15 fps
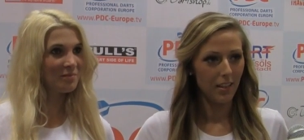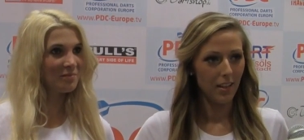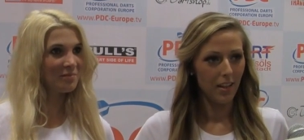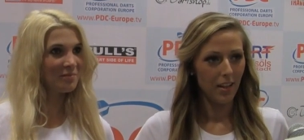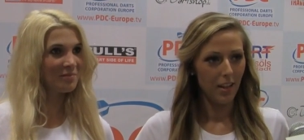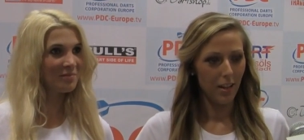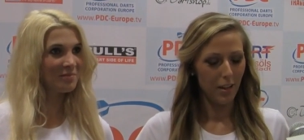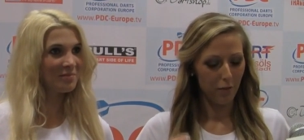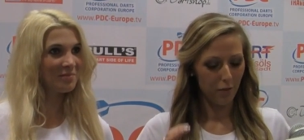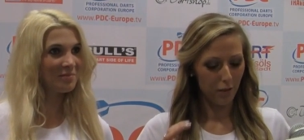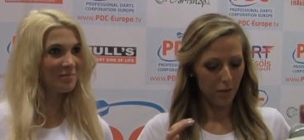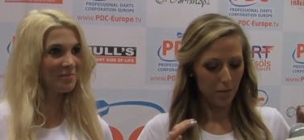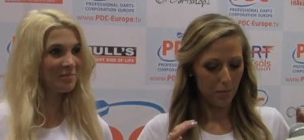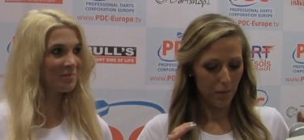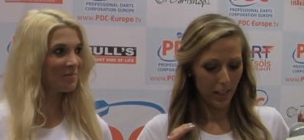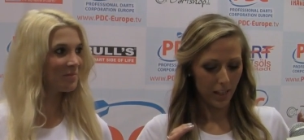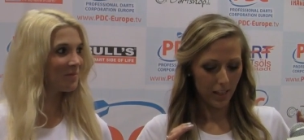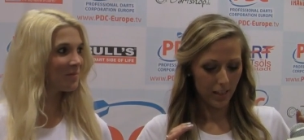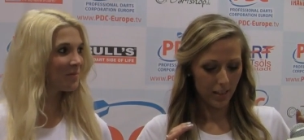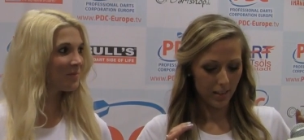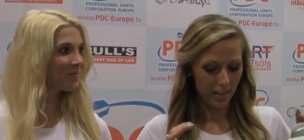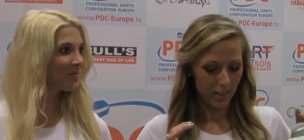Speaker 1: yeah. have uh,
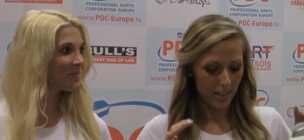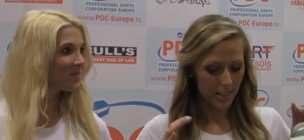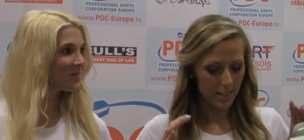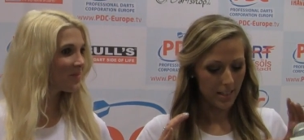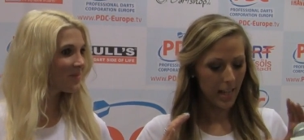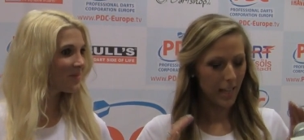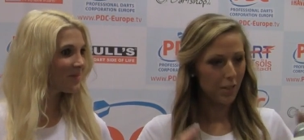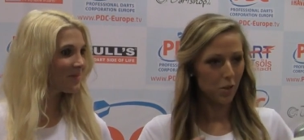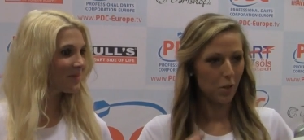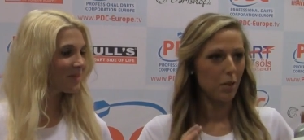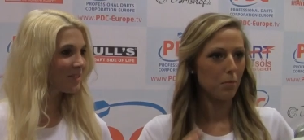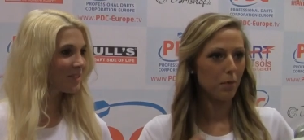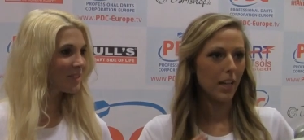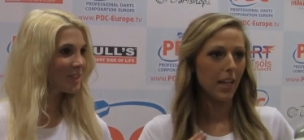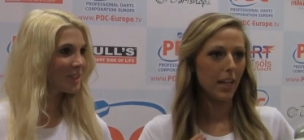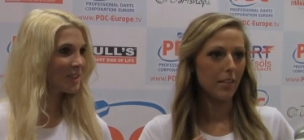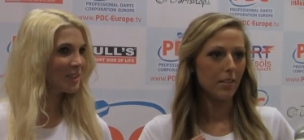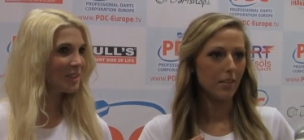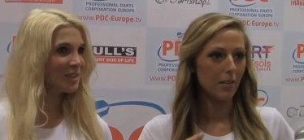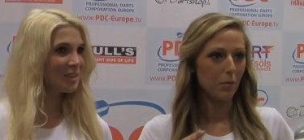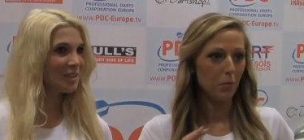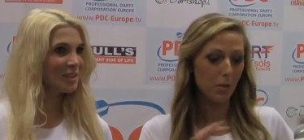make a uh, text on a plate.
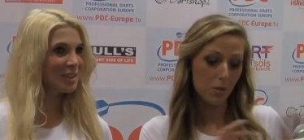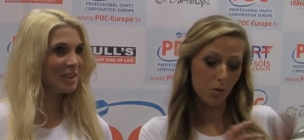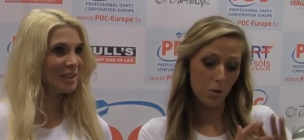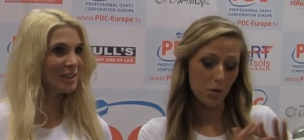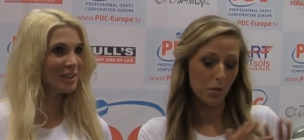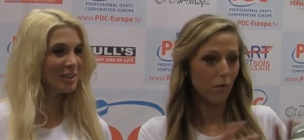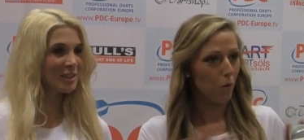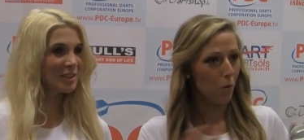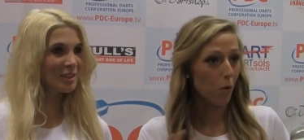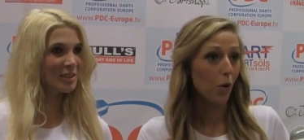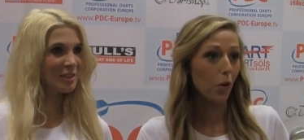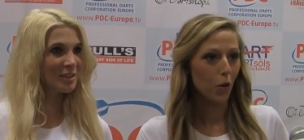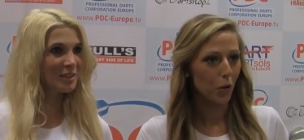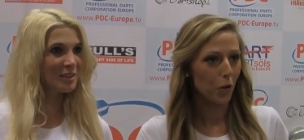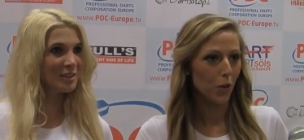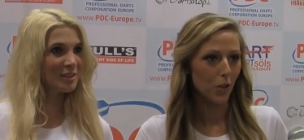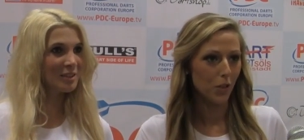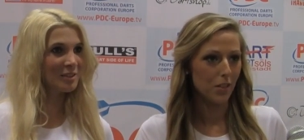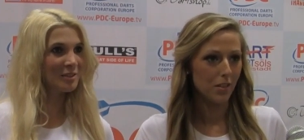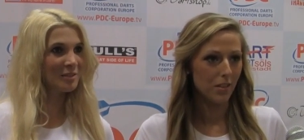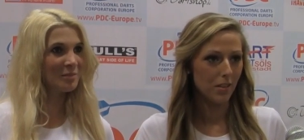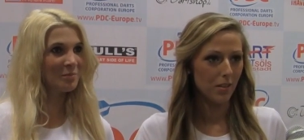we're uh, searching for walk-on
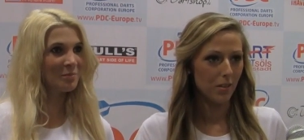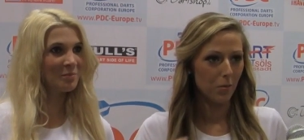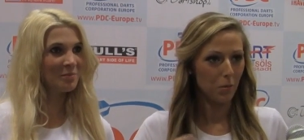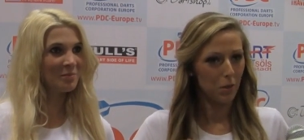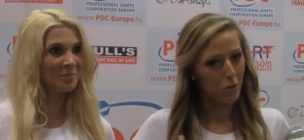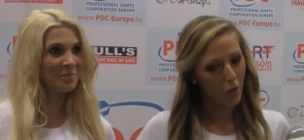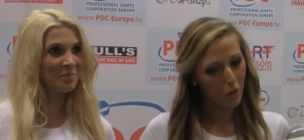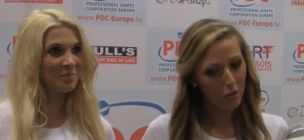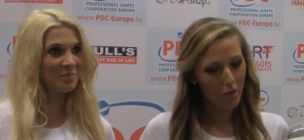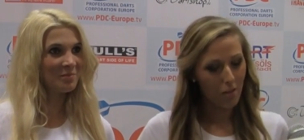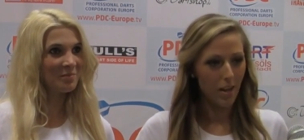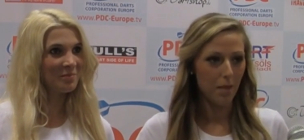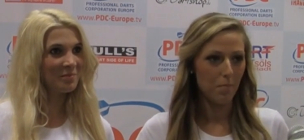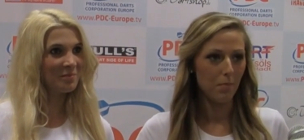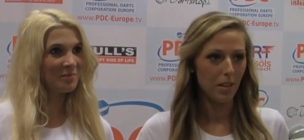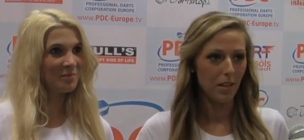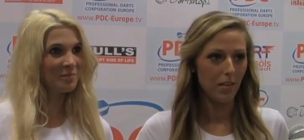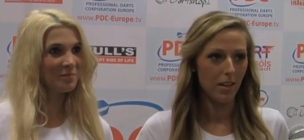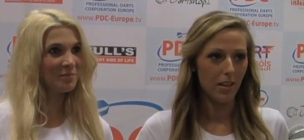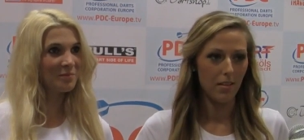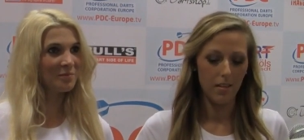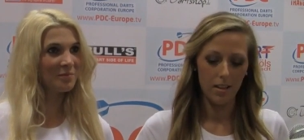girls. And we talk to them,
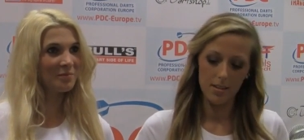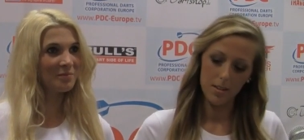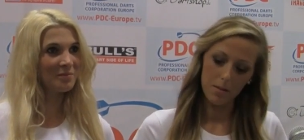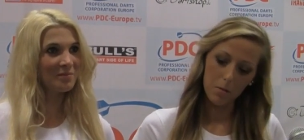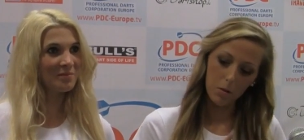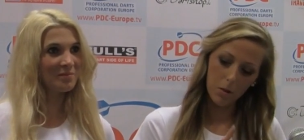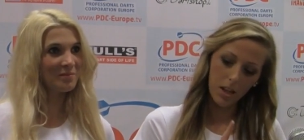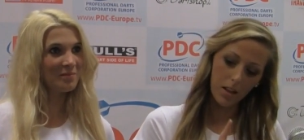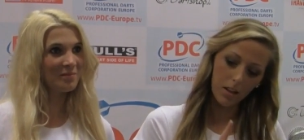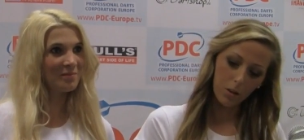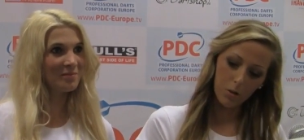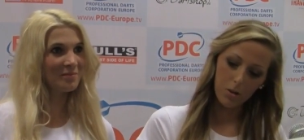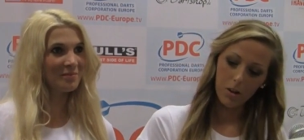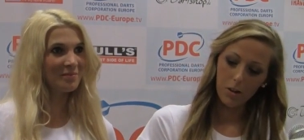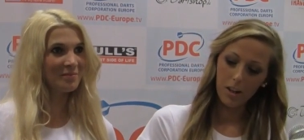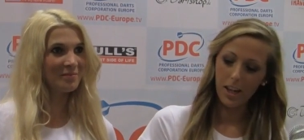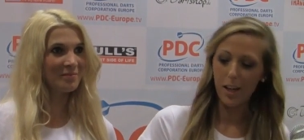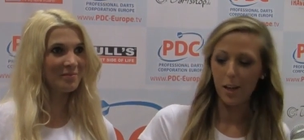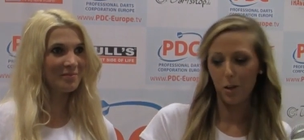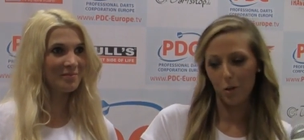and then they say, okay, you're okay,